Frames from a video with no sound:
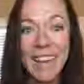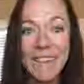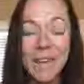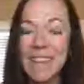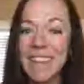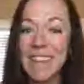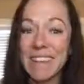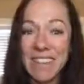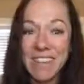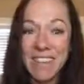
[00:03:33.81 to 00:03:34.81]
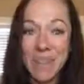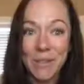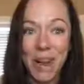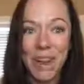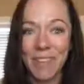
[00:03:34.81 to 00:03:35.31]
and ways that you can just
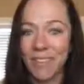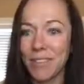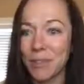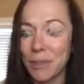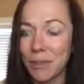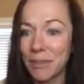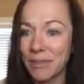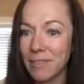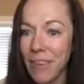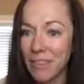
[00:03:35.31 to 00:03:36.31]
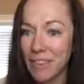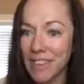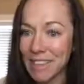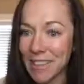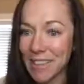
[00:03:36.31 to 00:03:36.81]
thrive through every
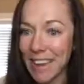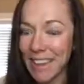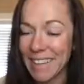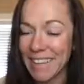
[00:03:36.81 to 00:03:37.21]
single day.